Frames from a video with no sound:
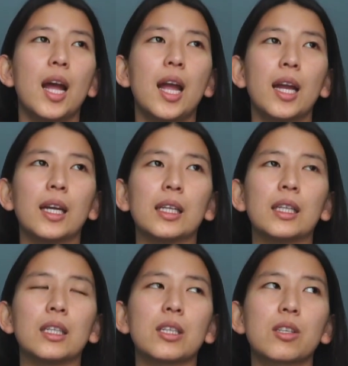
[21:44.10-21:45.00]

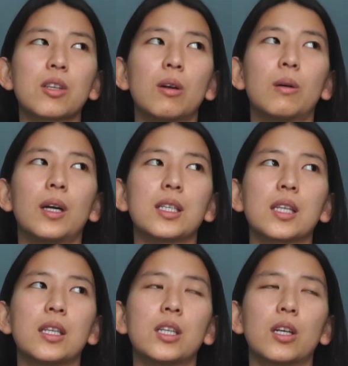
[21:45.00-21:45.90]
And so I
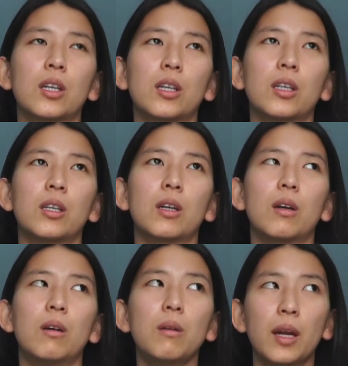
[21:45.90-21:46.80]
said to
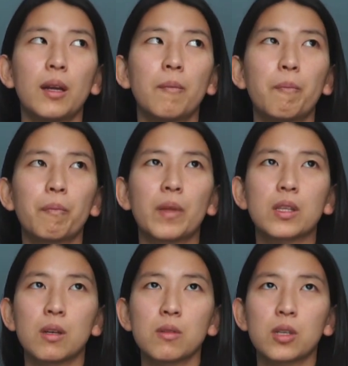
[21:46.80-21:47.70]
her, okay,
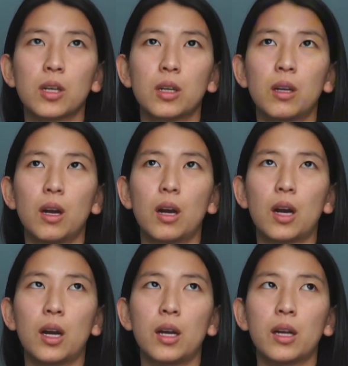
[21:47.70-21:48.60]
that sounds good.
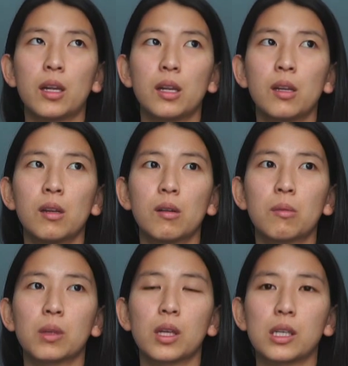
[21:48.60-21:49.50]
I
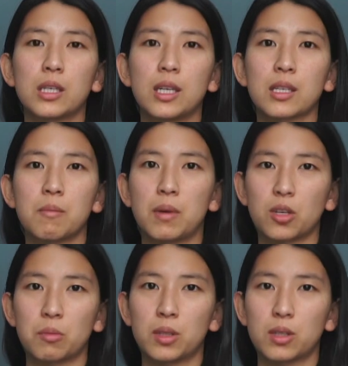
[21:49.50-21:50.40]
would like to take some
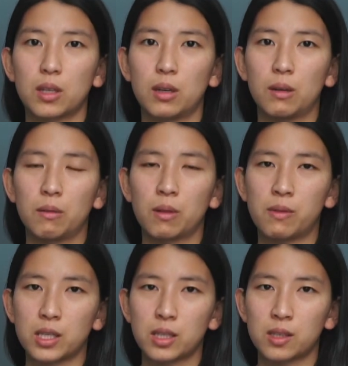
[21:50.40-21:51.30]
measurements of the
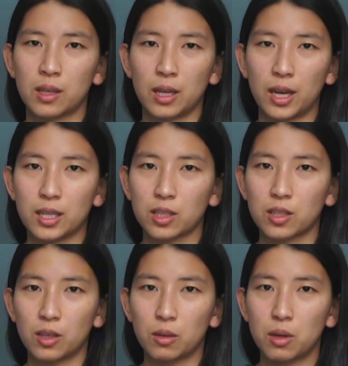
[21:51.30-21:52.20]
vests that he has
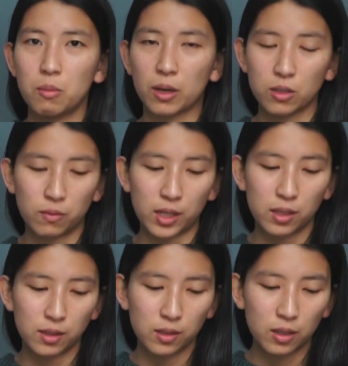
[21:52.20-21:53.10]
because I know he wears
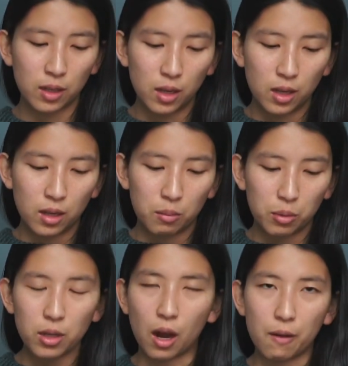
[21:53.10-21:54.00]
vests
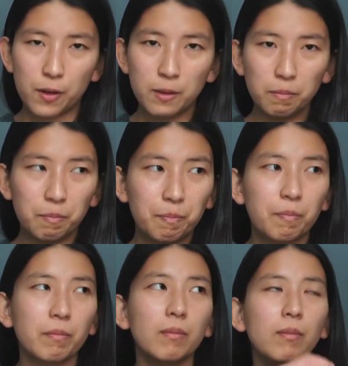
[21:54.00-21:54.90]
pretty often.
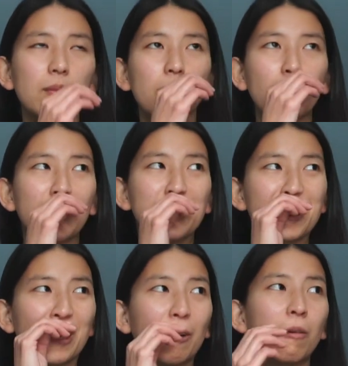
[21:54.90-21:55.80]
And
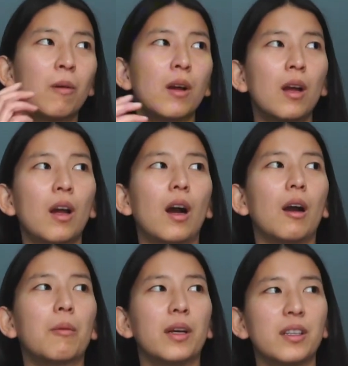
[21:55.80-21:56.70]
so
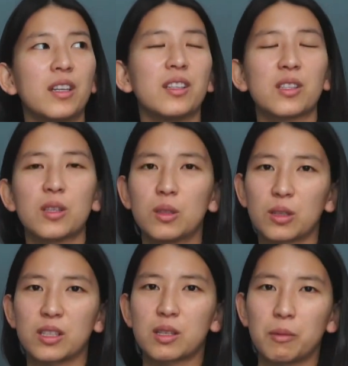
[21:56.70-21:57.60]
I went and
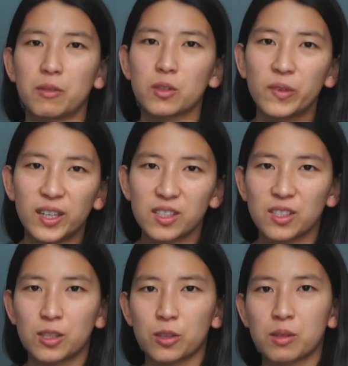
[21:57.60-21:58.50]
looked at some of his
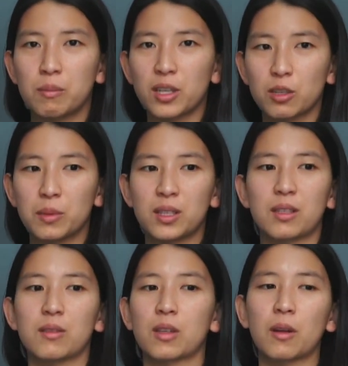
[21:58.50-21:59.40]
vests. I took some measurements.
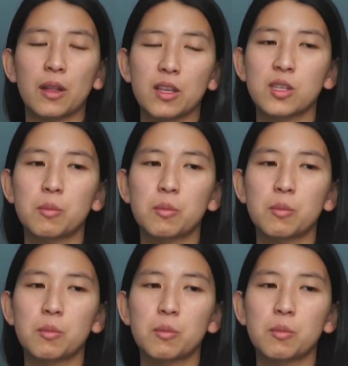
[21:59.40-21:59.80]
I was like, okay, this is